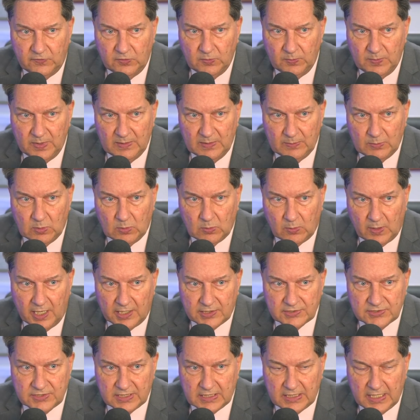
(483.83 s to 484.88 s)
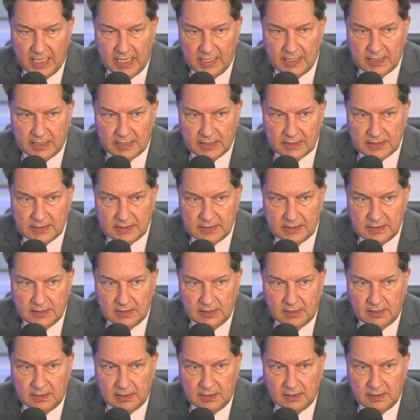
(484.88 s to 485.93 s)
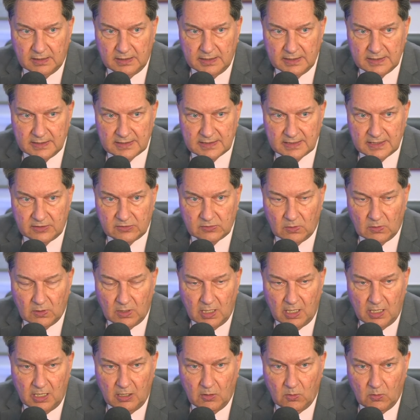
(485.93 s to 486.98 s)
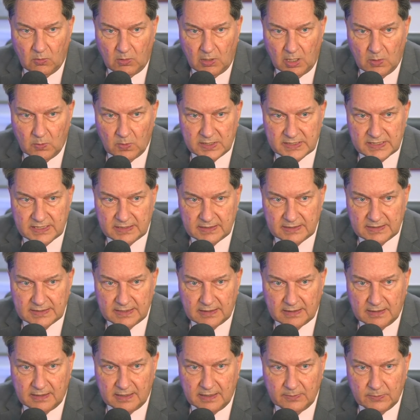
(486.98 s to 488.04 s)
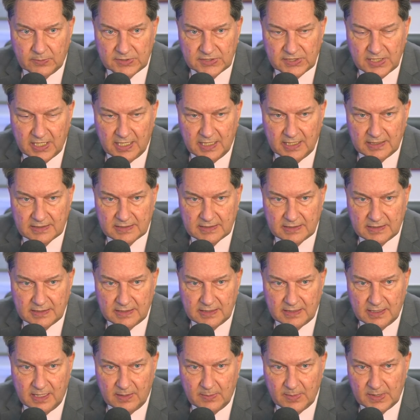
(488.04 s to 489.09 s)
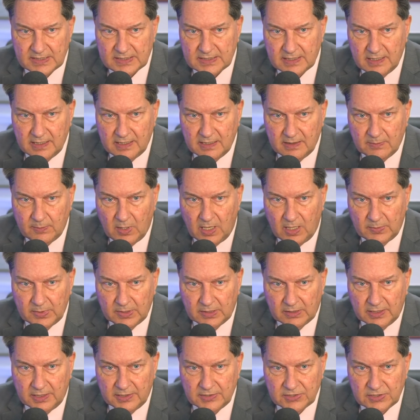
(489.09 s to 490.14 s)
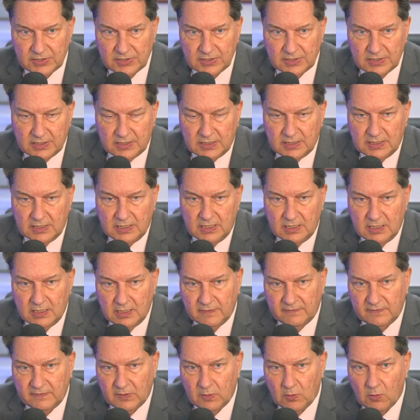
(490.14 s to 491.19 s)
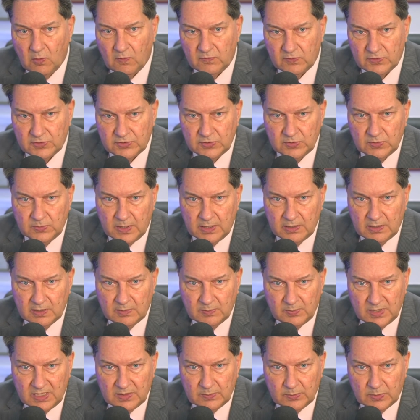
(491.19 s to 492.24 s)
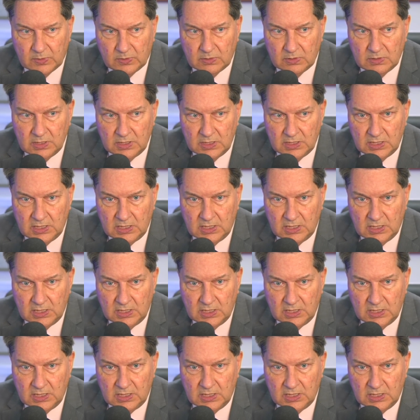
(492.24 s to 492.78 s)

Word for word: few people were actually getting it. Uh, in central Ohio, where I was at the time, which has a MSA, a population of over 2 million people,